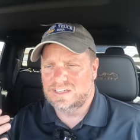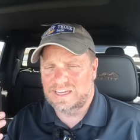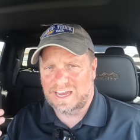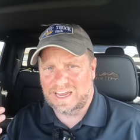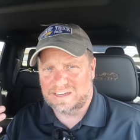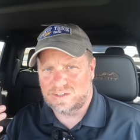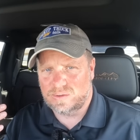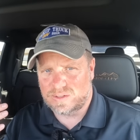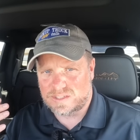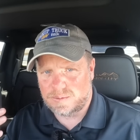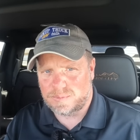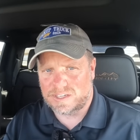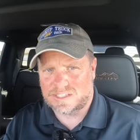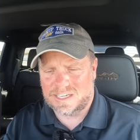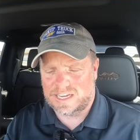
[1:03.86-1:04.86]
and do a
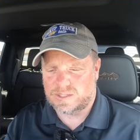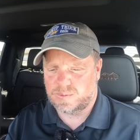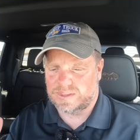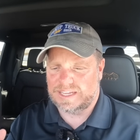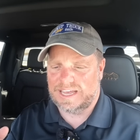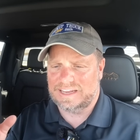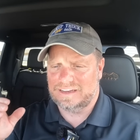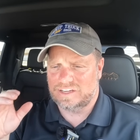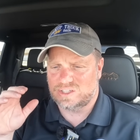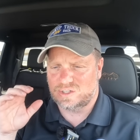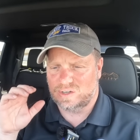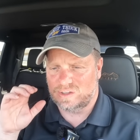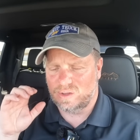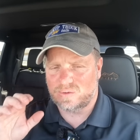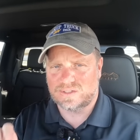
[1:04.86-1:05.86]
similar test with that and
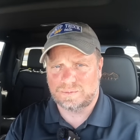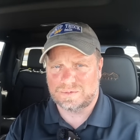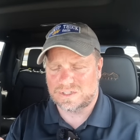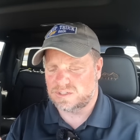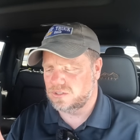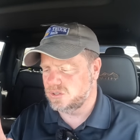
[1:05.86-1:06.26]
show you those numbers